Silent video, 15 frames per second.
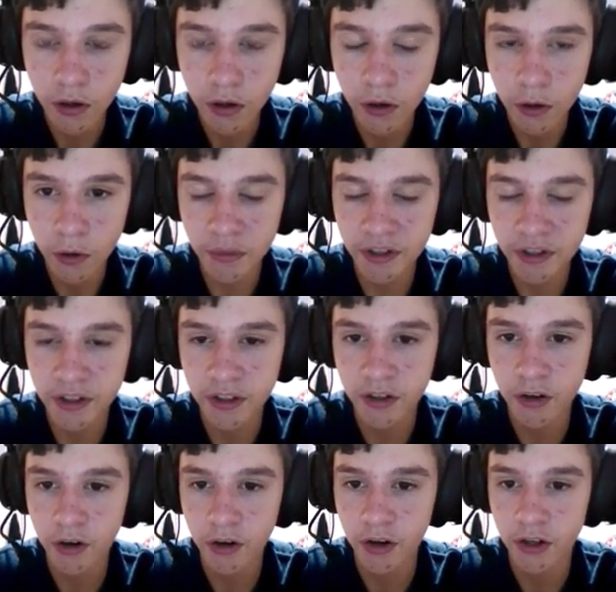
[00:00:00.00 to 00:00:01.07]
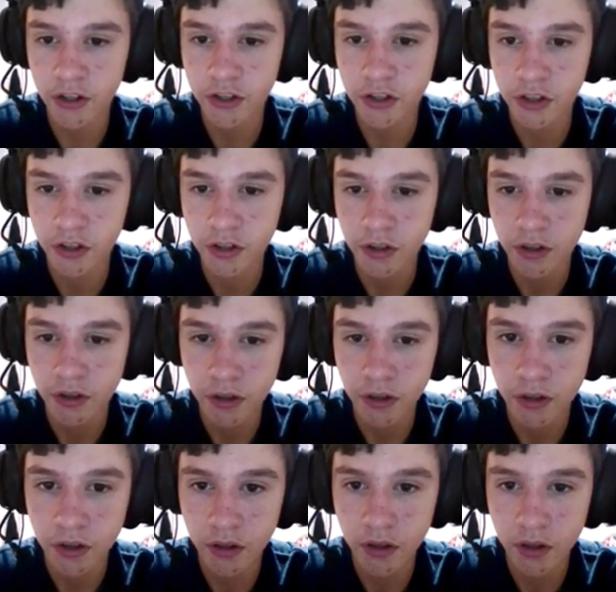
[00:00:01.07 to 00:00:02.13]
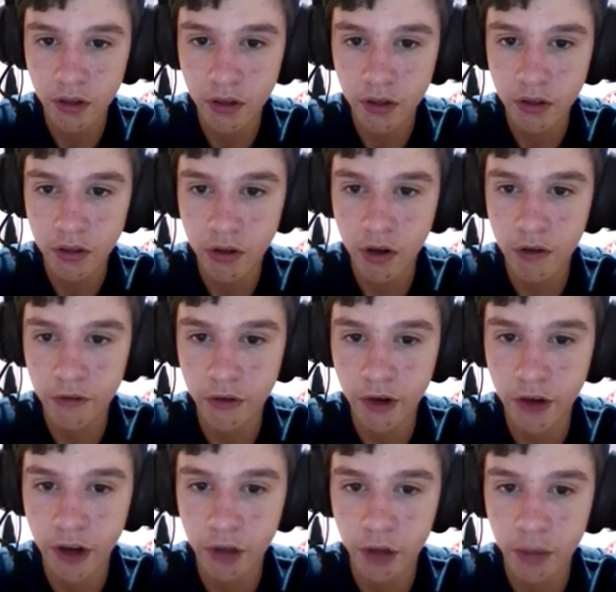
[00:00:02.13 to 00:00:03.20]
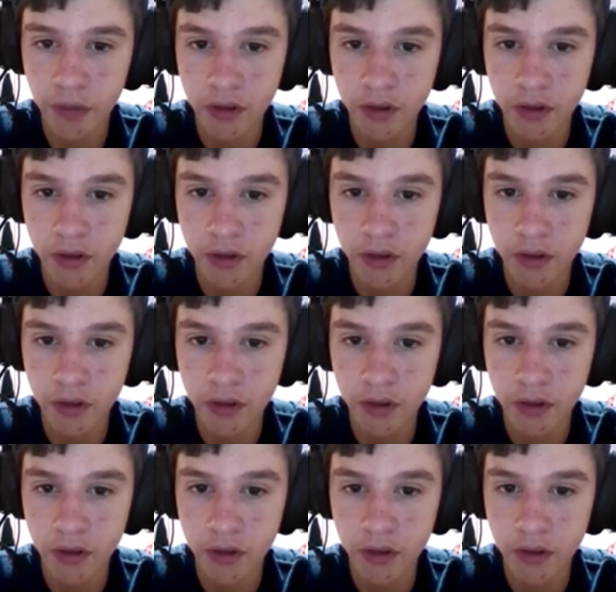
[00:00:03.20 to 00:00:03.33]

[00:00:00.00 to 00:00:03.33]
Oh my gosh. Call for help.